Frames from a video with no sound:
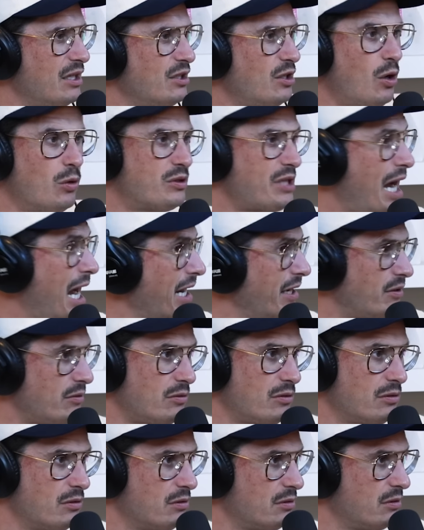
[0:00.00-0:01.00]
no
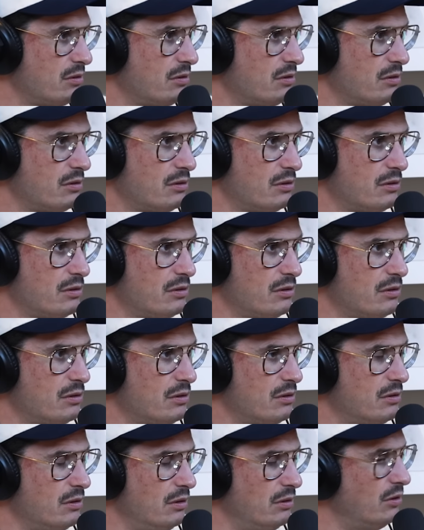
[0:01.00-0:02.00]
title.
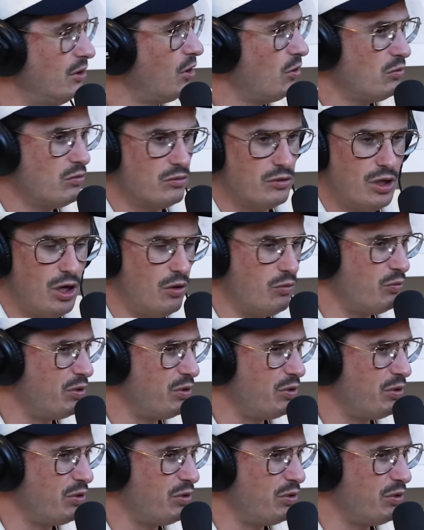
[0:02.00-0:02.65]
No, no,